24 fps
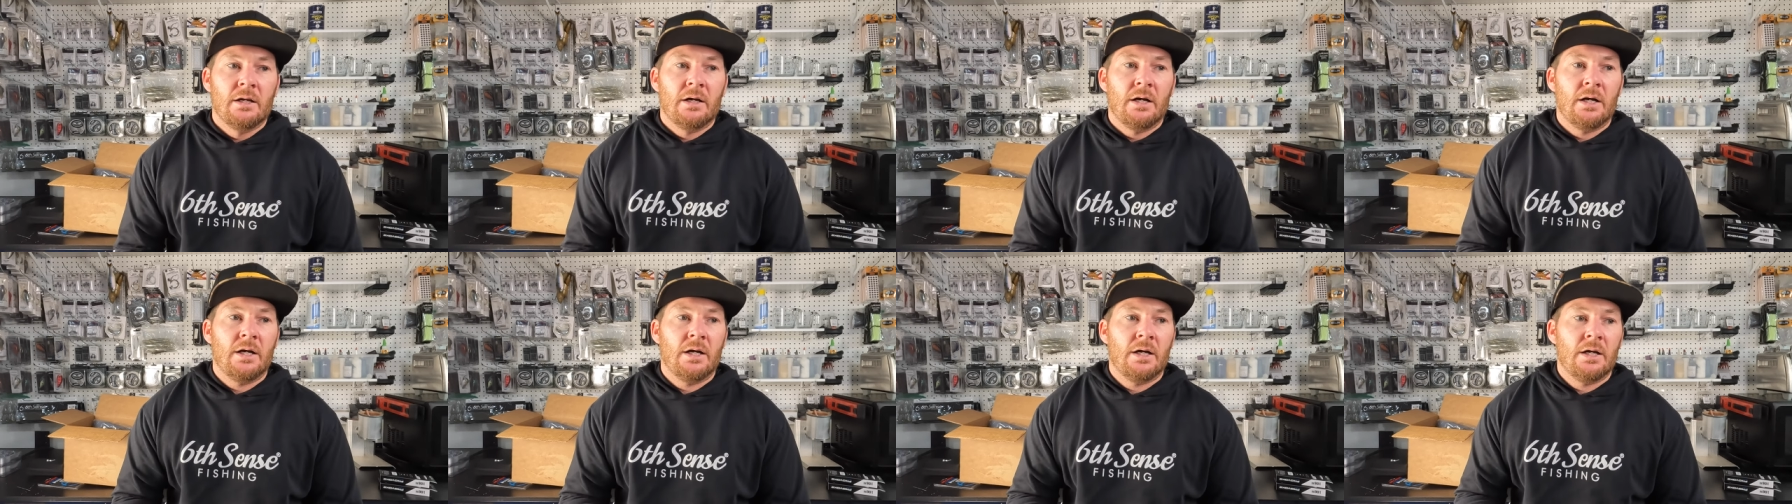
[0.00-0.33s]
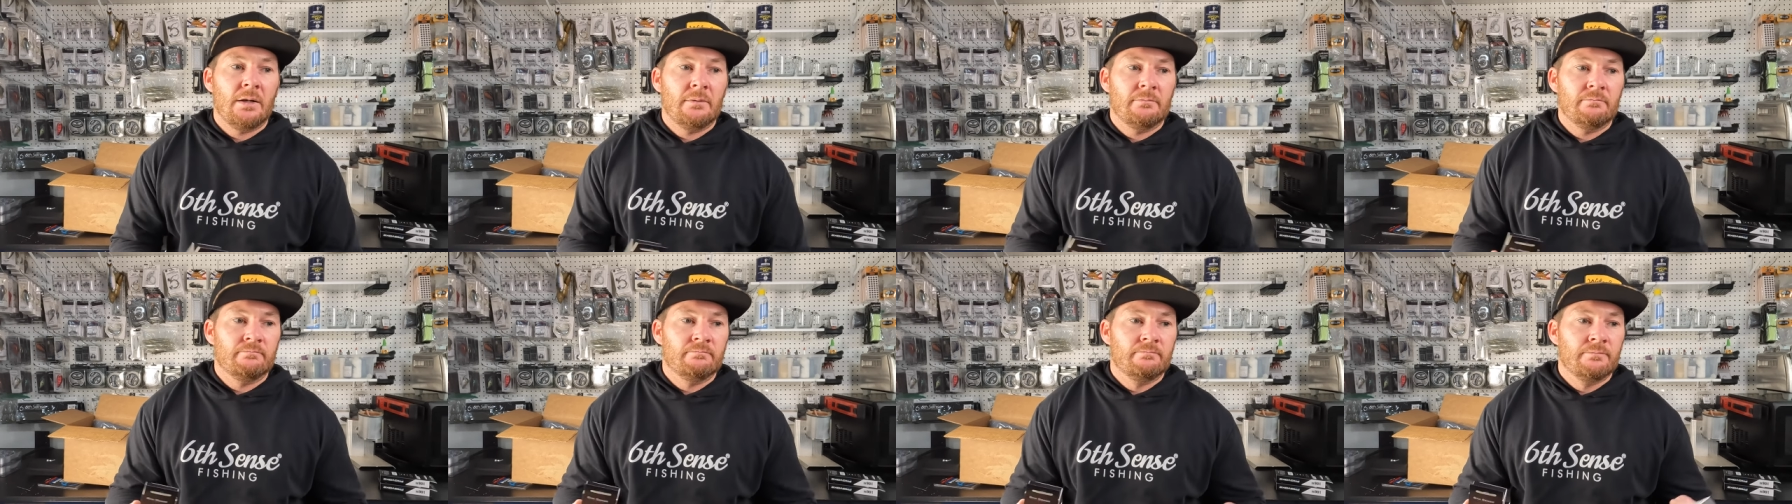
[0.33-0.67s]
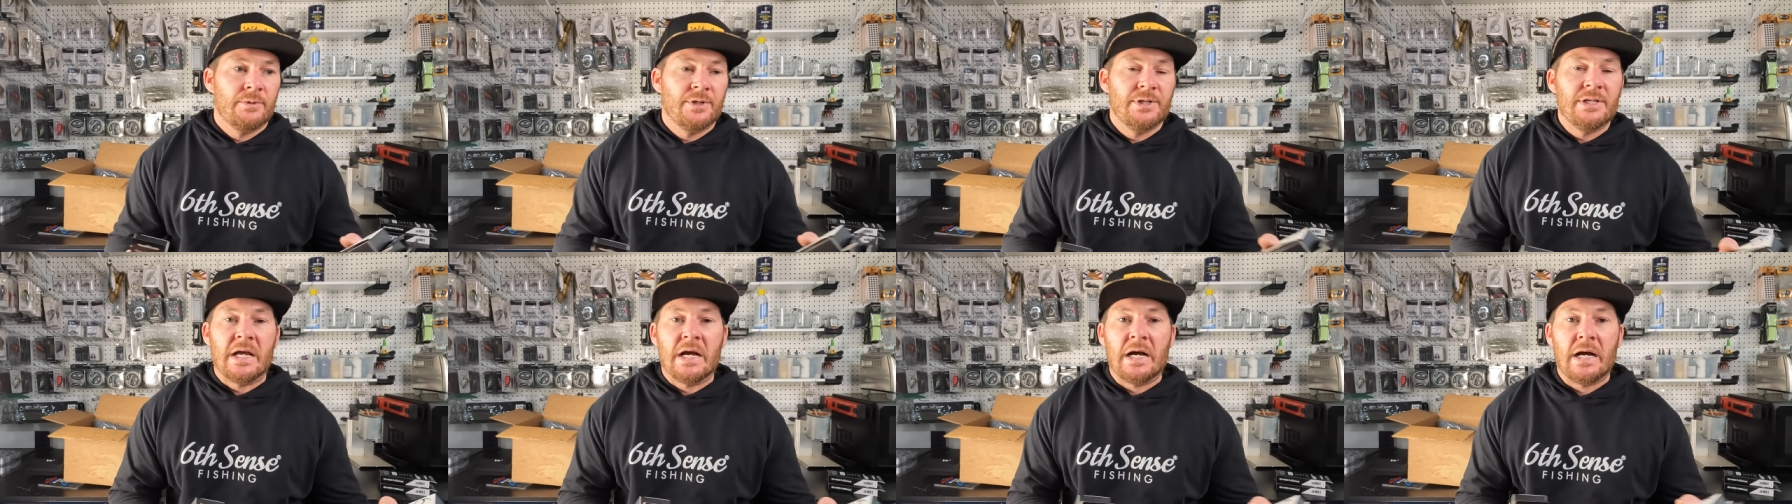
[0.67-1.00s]

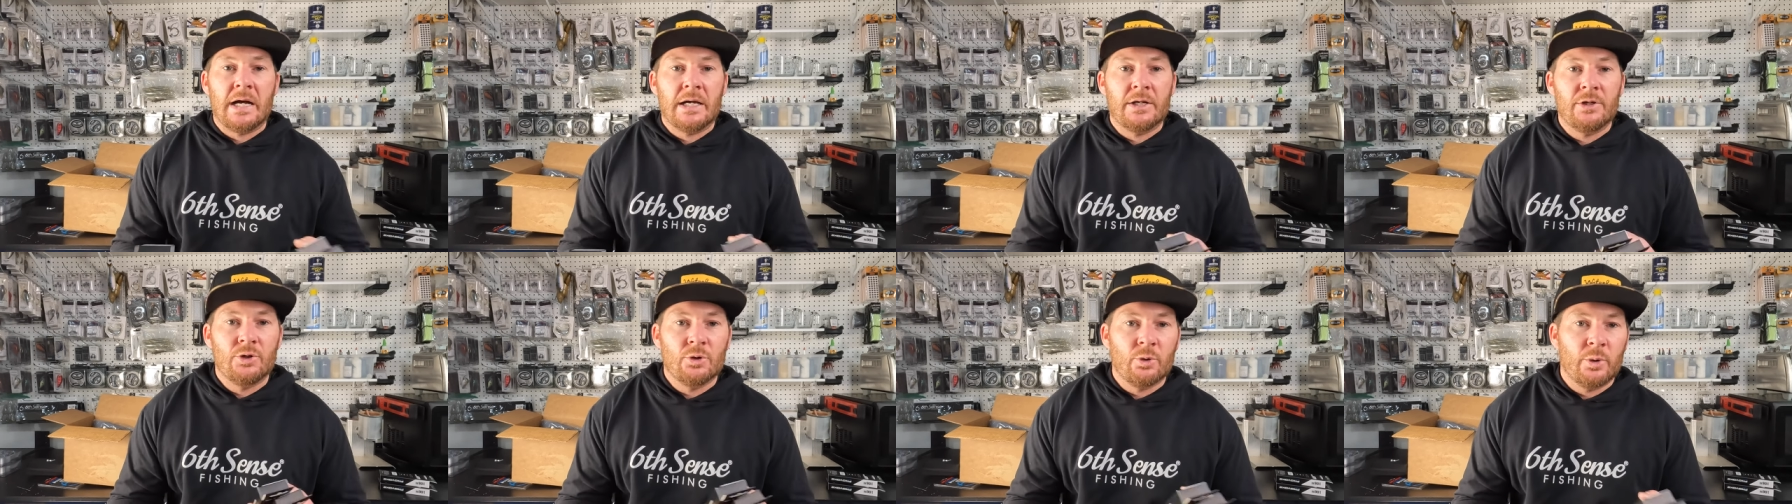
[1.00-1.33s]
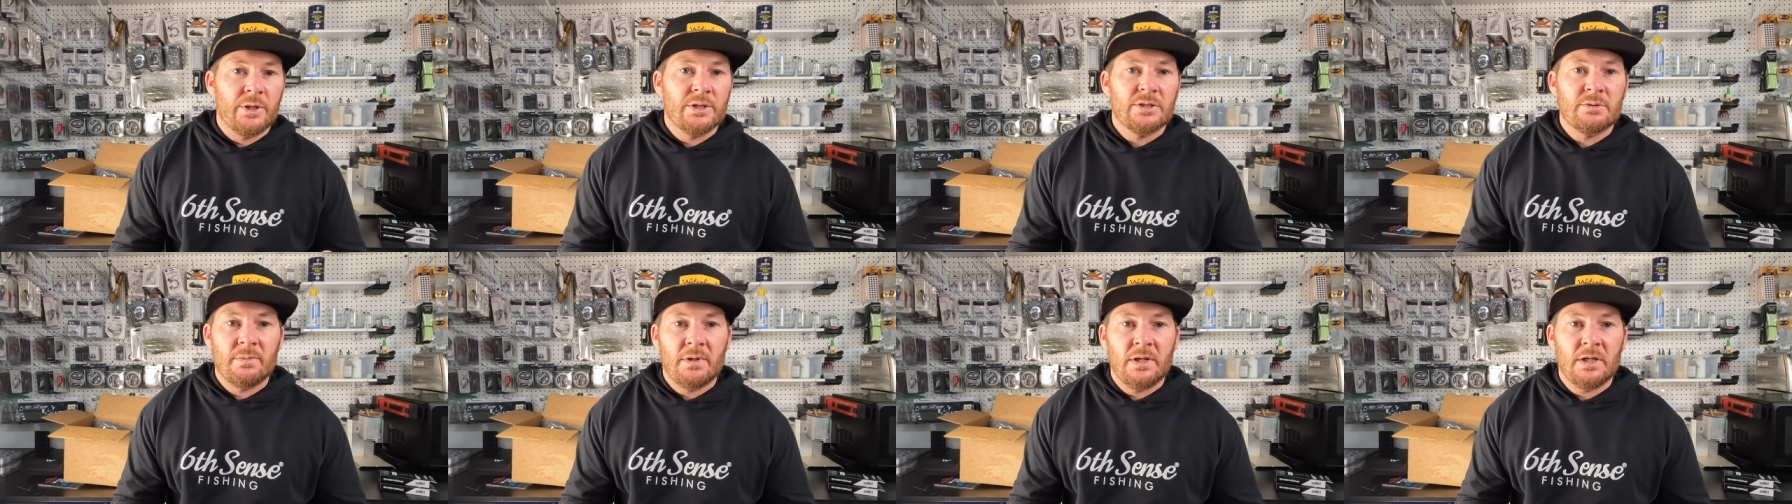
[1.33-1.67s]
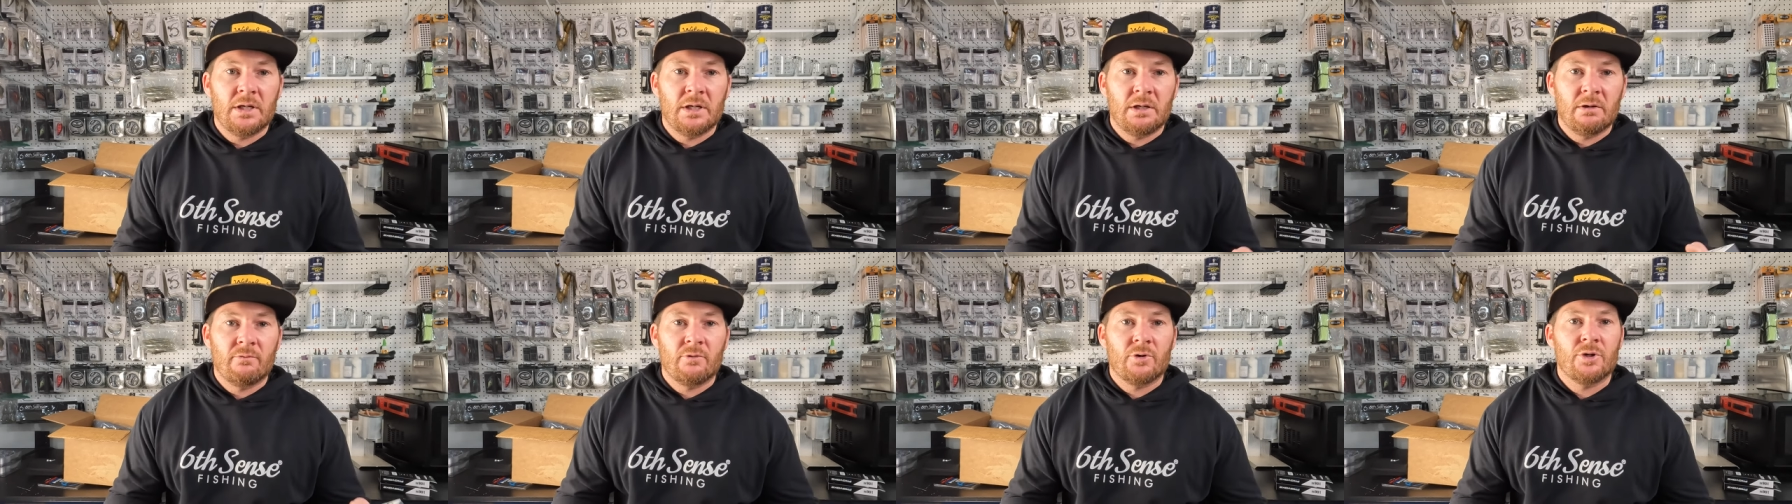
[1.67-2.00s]
non-noise
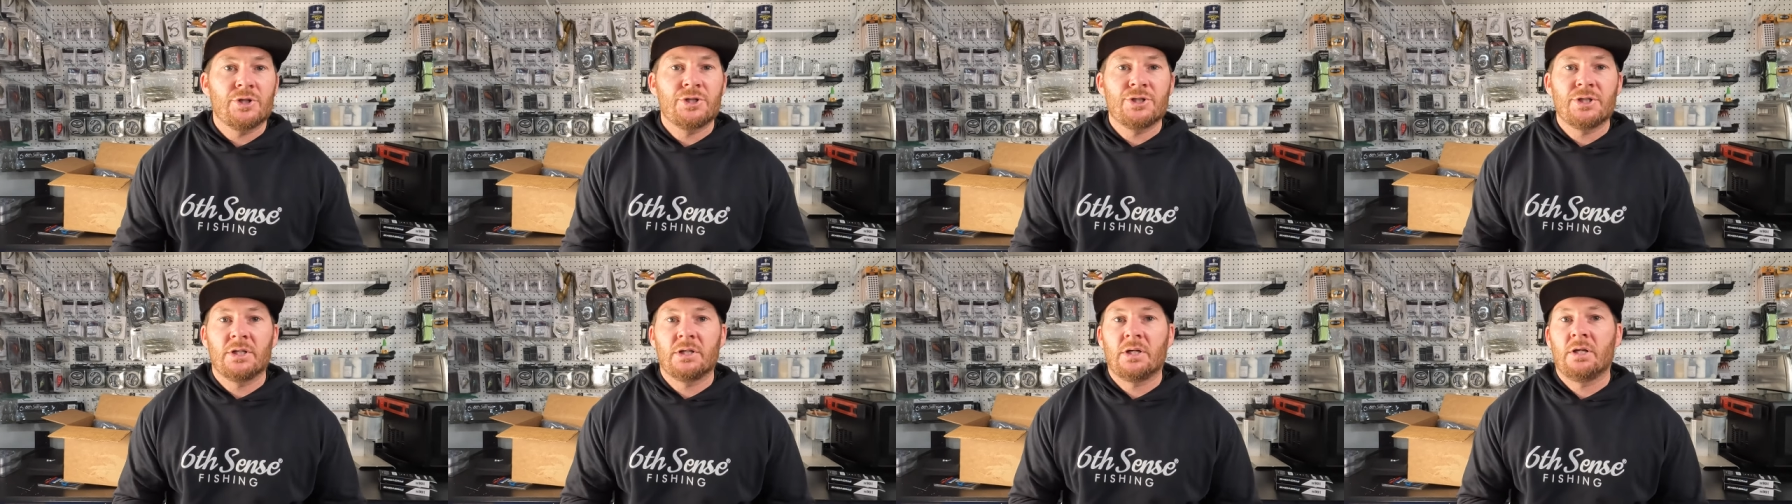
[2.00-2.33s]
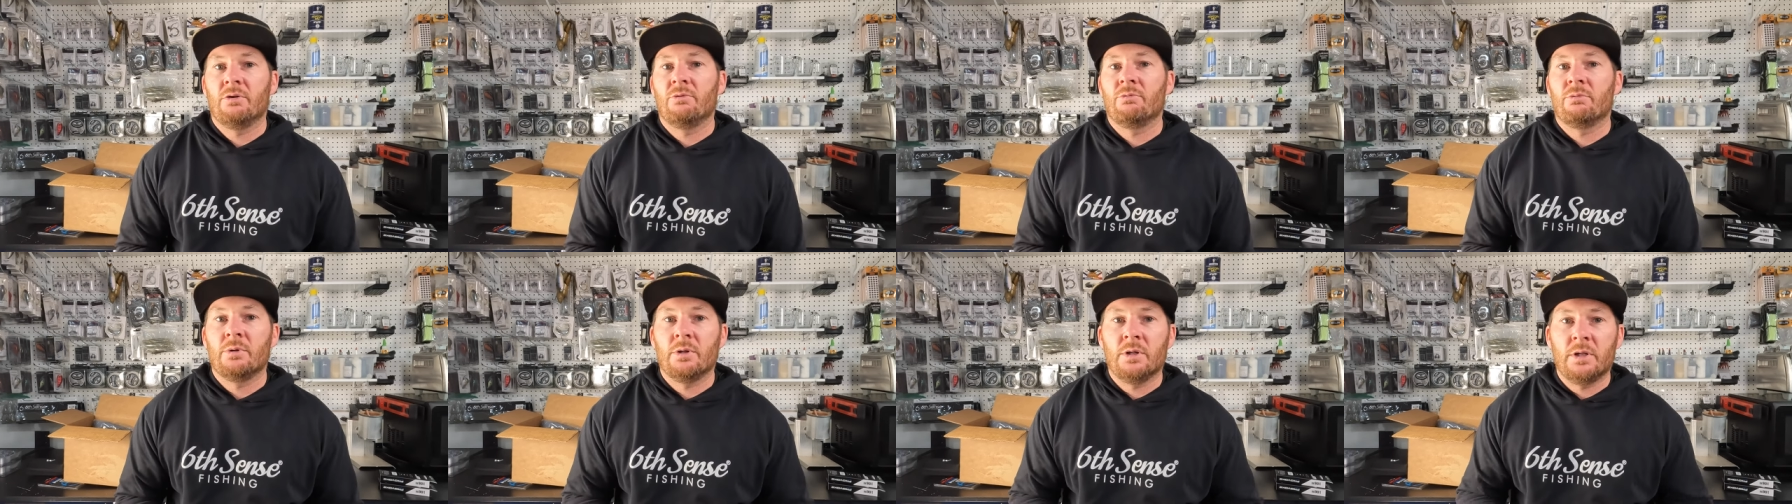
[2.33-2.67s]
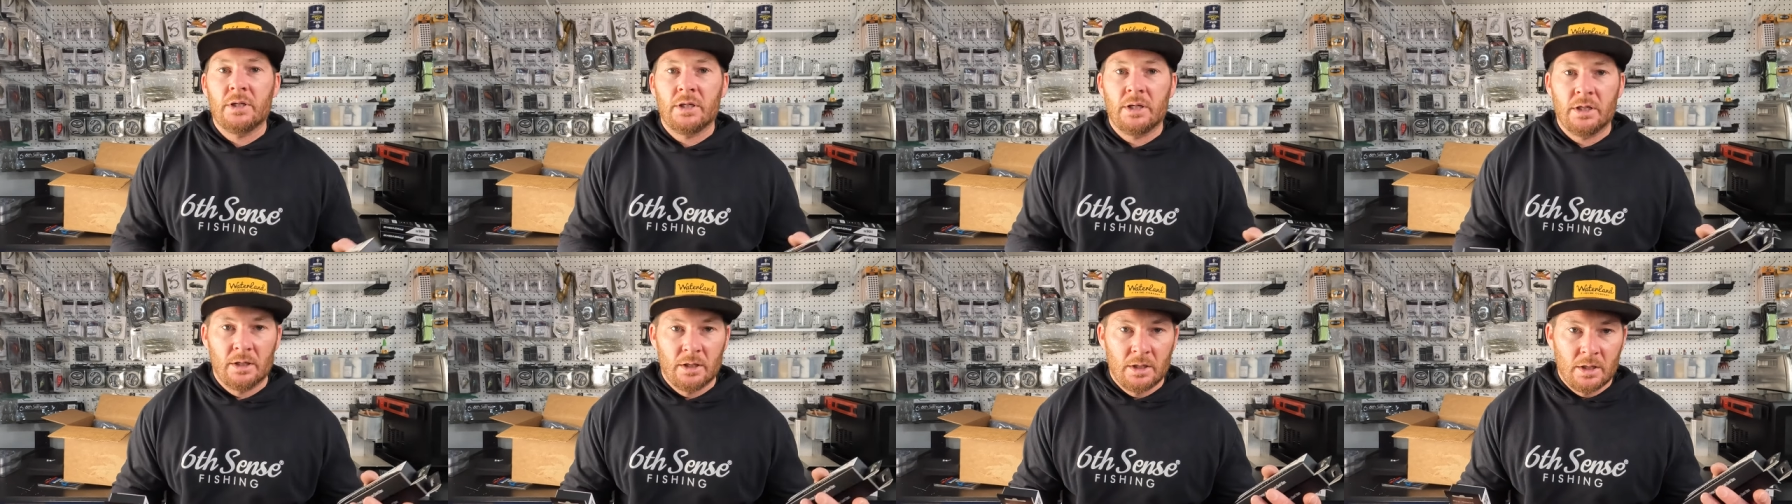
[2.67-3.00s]
making version can
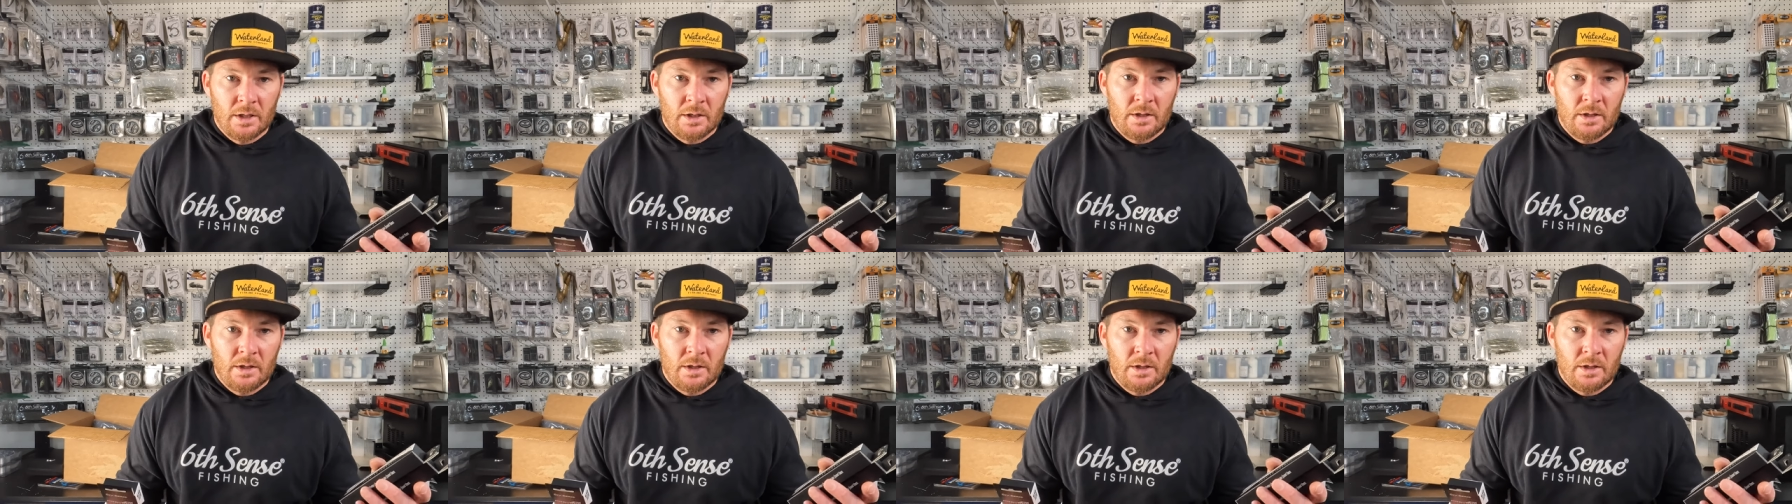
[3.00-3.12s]
really